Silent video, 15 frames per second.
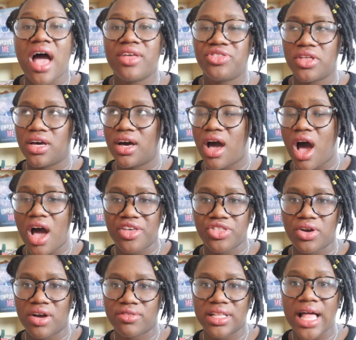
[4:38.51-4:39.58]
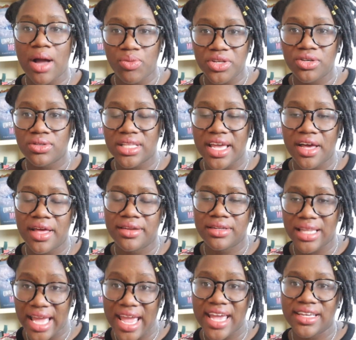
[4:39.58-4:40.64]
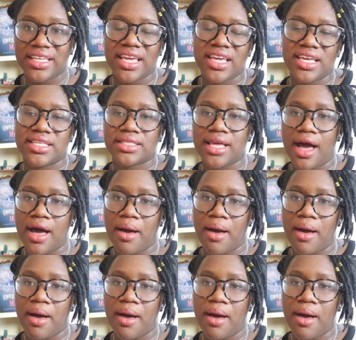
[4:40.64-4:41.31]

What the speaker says: The author of Clap When You Land is